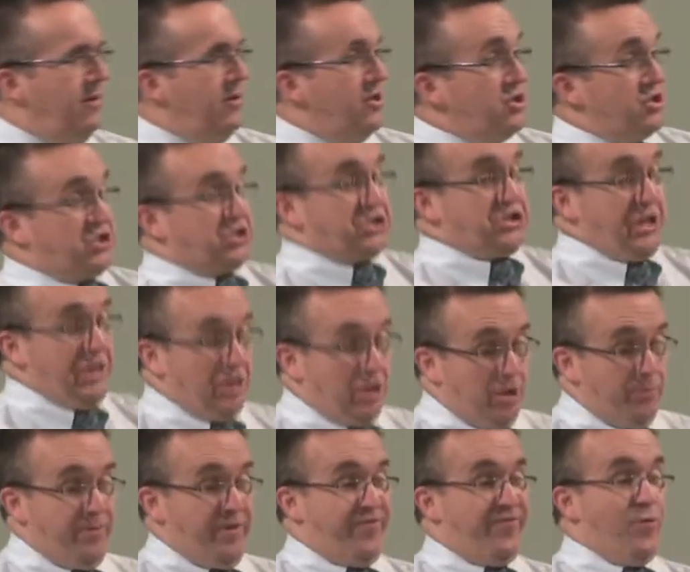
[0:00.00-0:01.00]

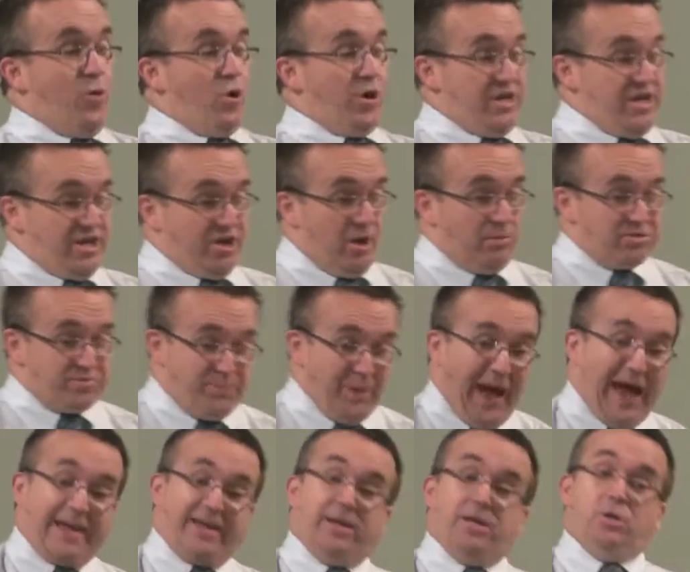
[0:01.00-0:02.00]
Still before he comes
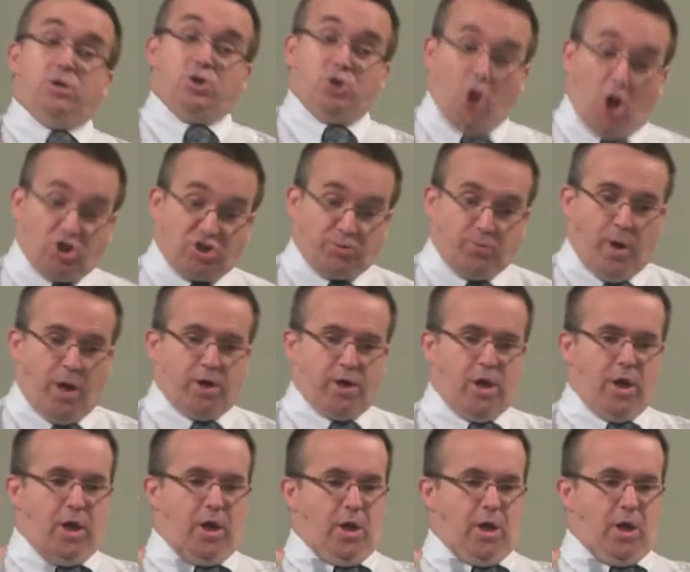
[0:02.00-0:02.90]
back in judgment,